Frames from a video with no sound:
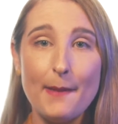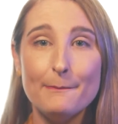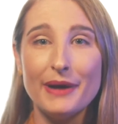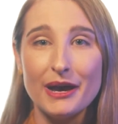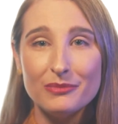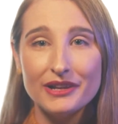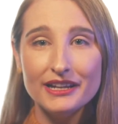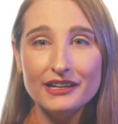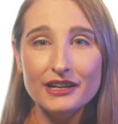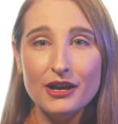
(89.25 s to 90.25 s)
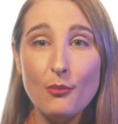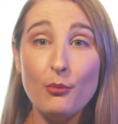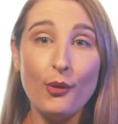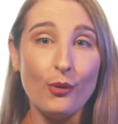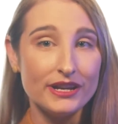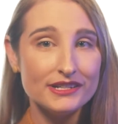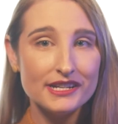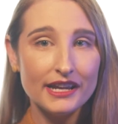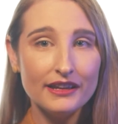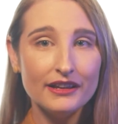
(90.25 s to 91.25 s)
babbling,
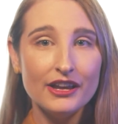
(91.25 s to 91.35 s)
pointing,